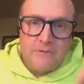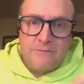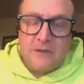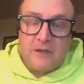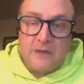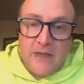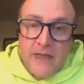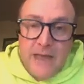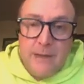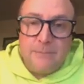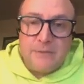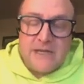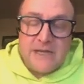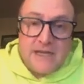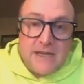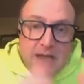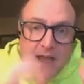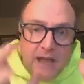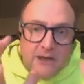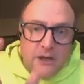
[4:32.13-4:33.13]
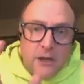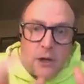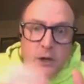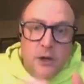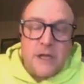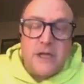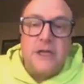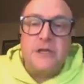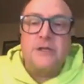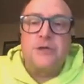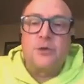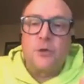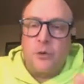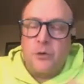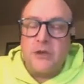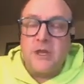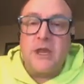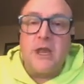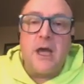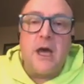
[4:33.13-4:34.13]
you have claimed it and there it
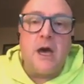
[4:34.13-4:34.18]
is,